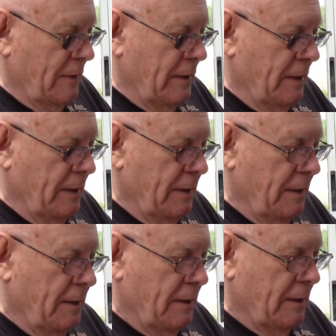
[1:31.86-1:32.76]

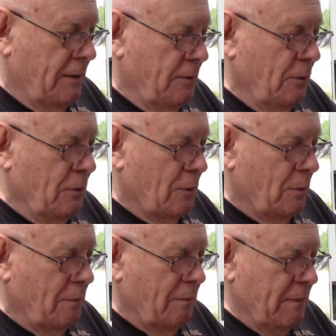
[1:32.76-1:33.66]
And I do
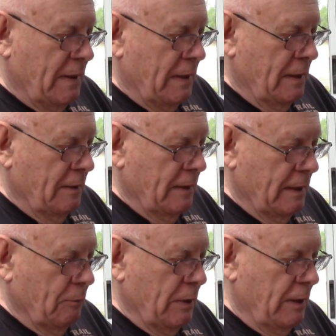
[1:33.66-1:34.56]
know
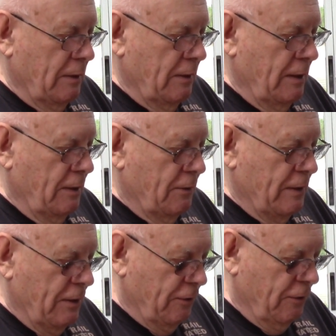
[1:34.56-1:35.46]
that it is
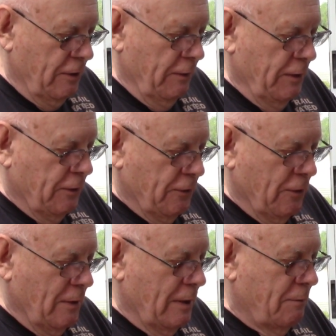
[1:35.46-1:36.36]
necessary to
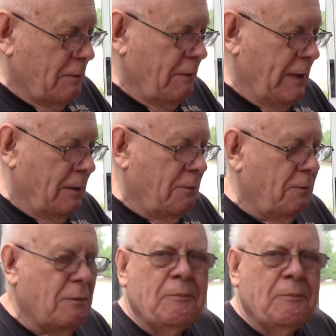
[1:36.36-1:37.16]
turn off the valve.